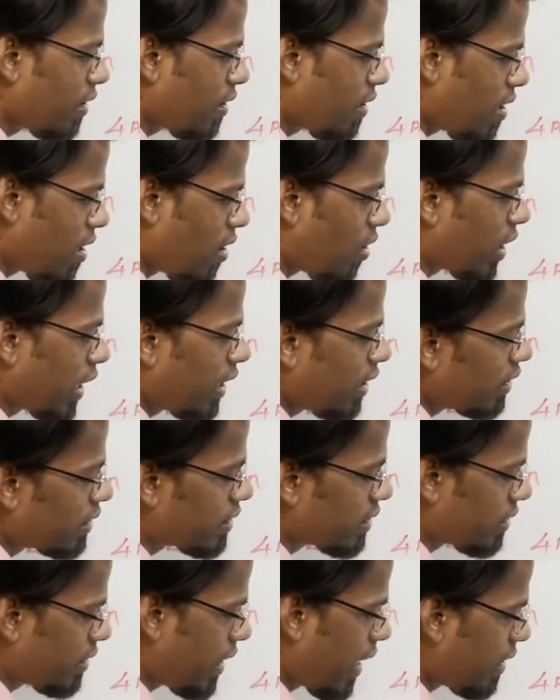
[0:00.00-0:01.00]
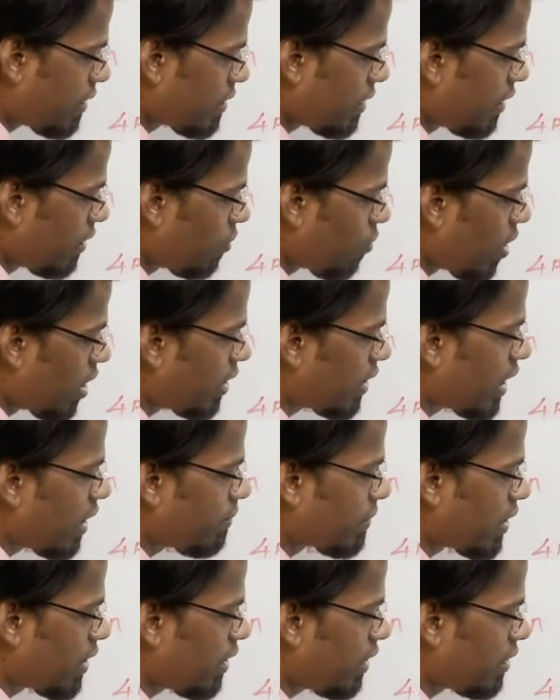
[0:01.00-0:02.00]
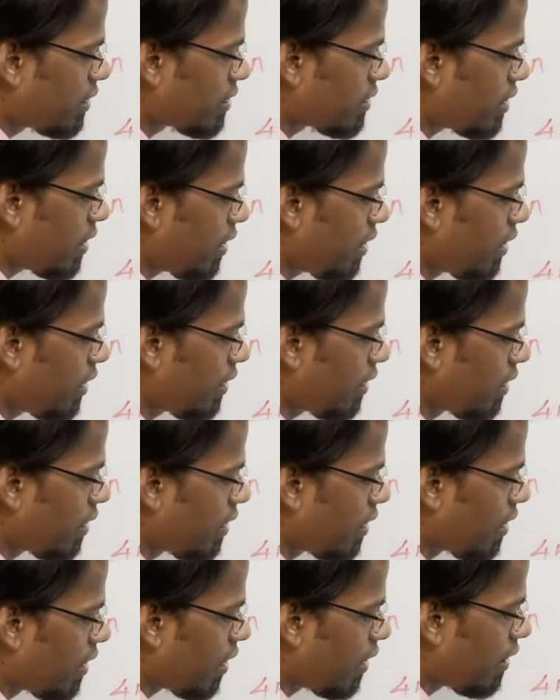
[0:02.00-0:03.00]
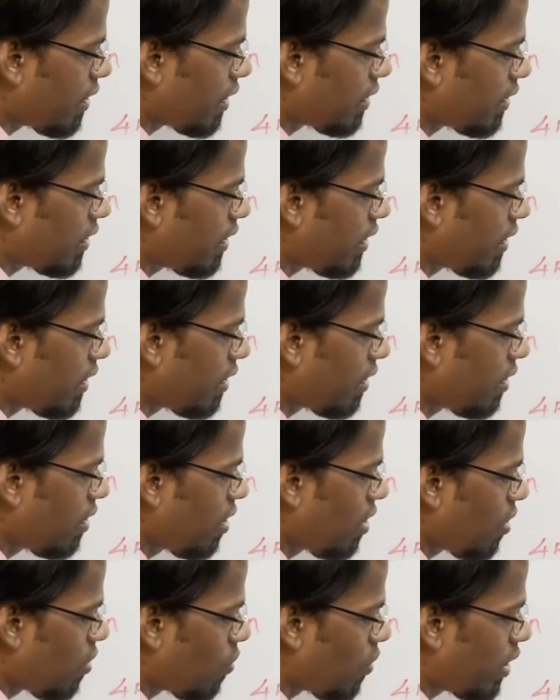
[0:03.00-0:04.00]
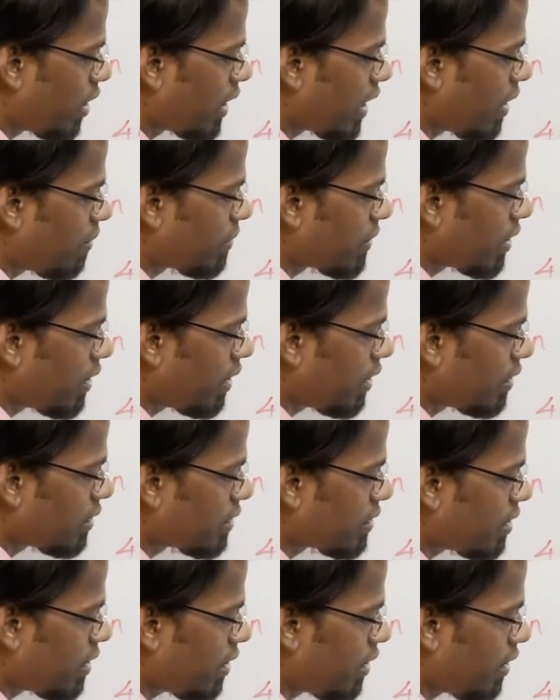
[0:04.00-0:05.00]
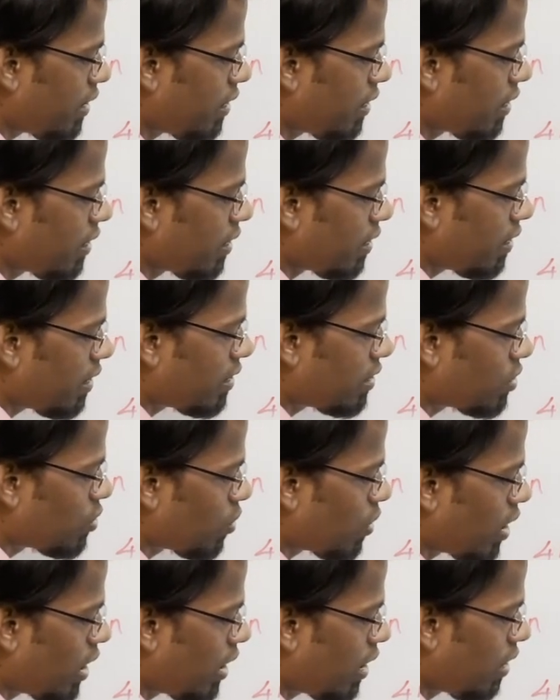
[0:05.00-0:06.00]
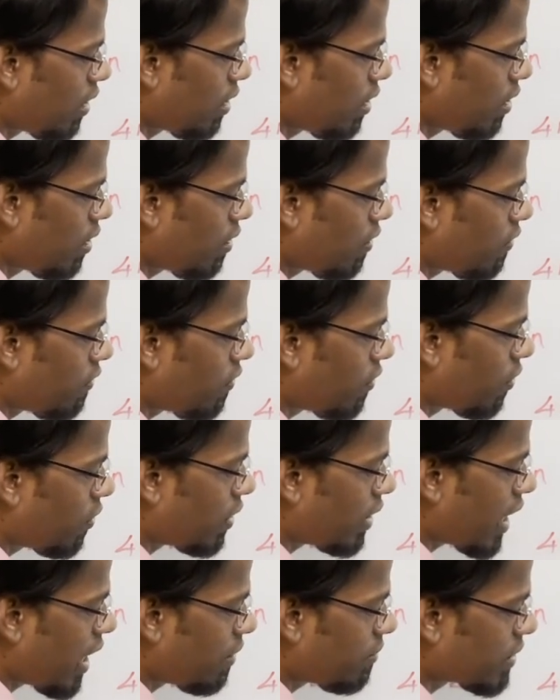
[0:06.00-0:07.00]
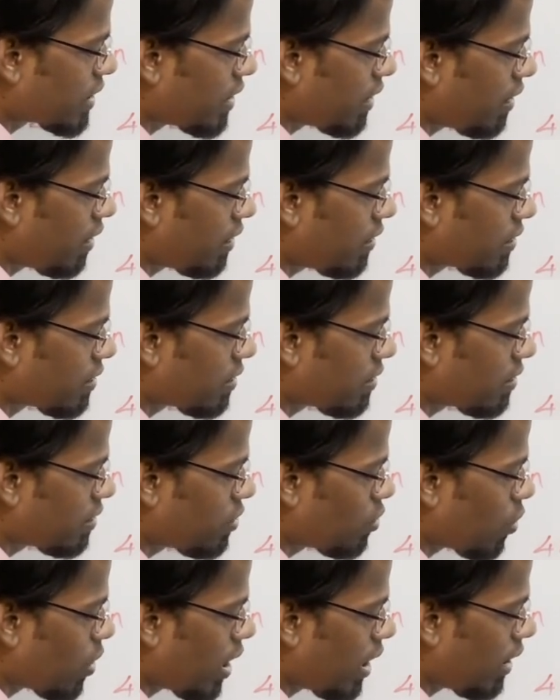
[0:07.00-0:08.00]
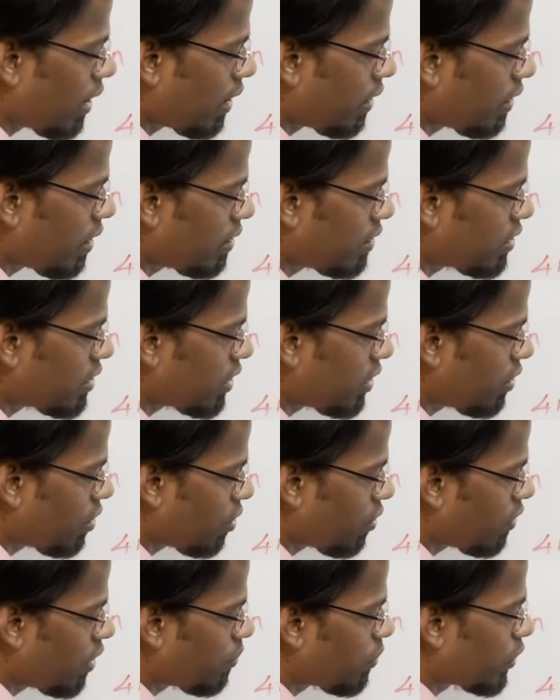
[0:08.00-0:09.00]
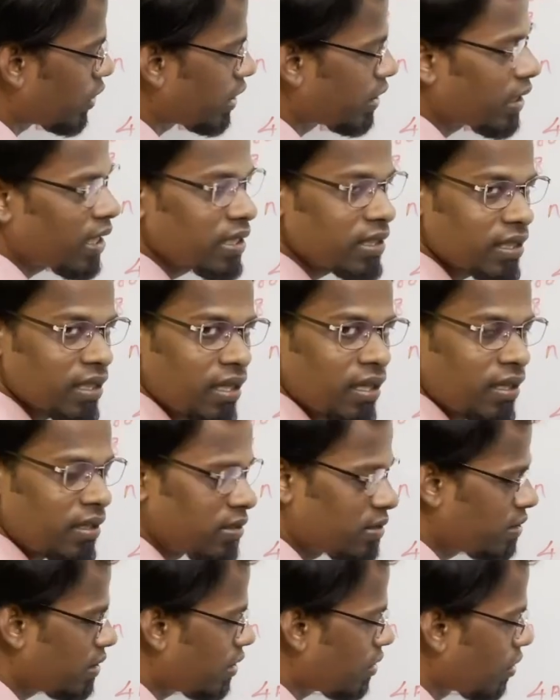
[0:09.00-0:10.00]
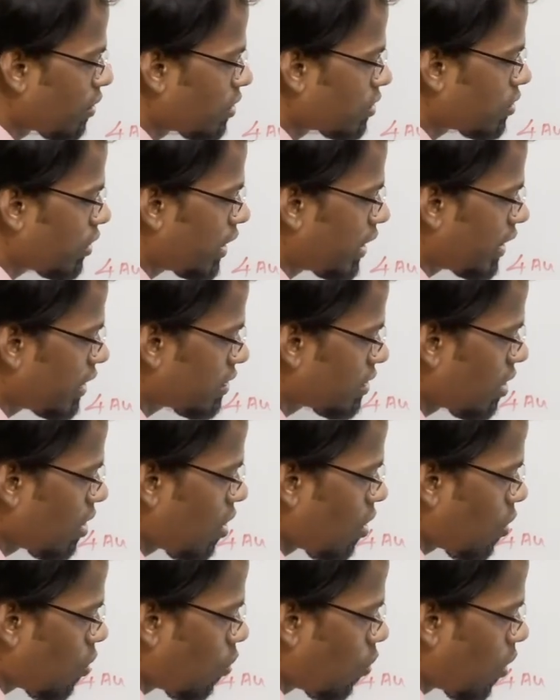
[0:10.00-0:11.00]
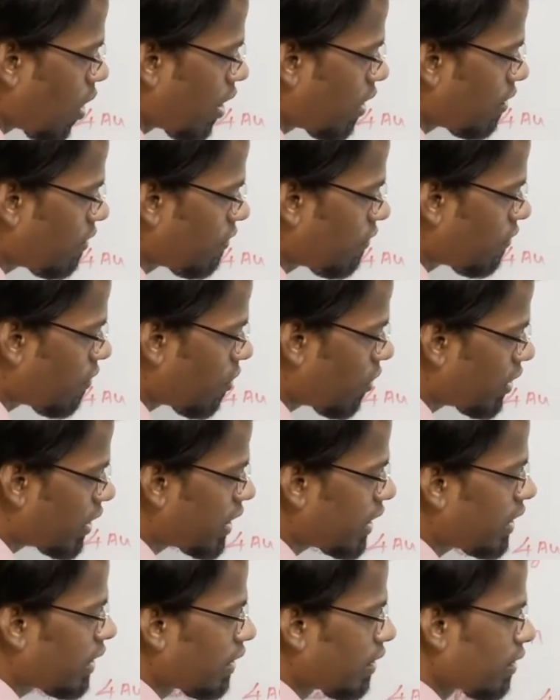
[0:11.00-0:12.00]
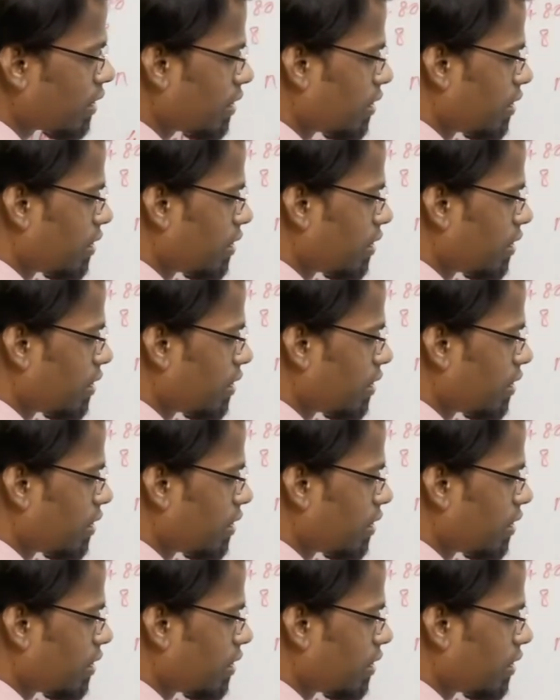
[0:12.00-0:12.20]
Okay, let's cancel it. 1 times 3 is 3, and then here 1 times 3 is 3, then 12, 4 times 3 is 12, and then 0, we put it as 0. So it is 140.